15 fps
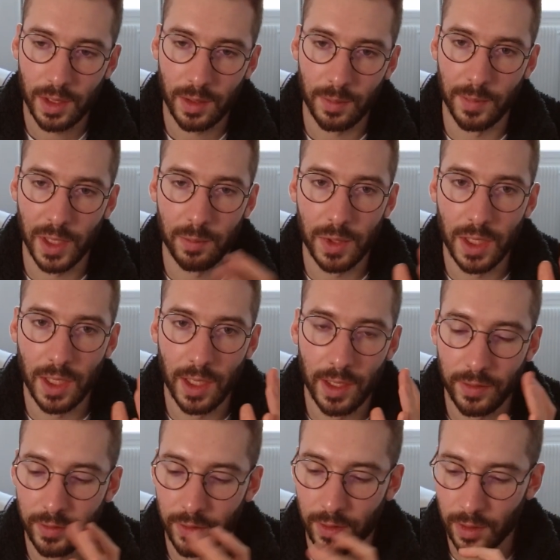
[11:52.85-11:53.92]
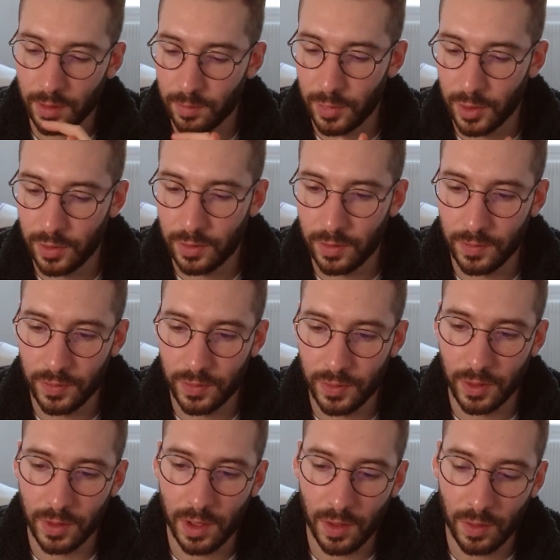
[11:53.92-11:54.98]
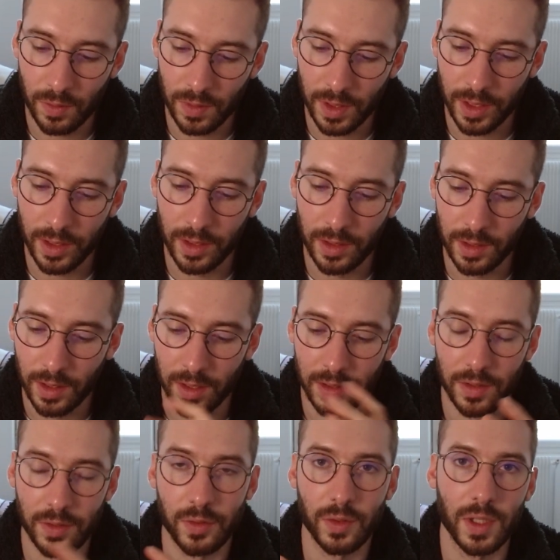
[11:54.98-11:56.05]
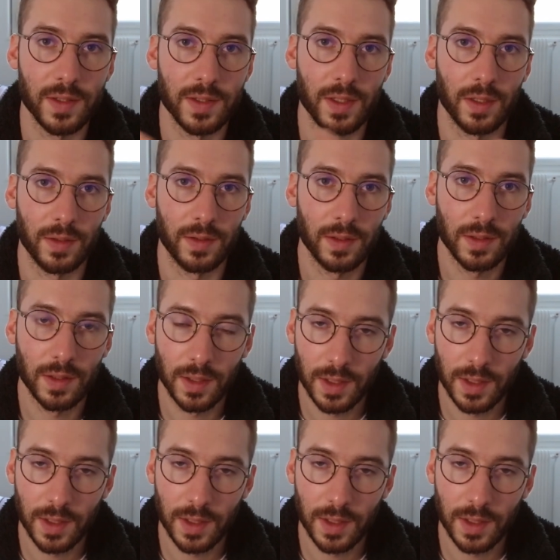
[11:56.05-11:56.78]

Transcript: Maybe later, but for now I need to get started,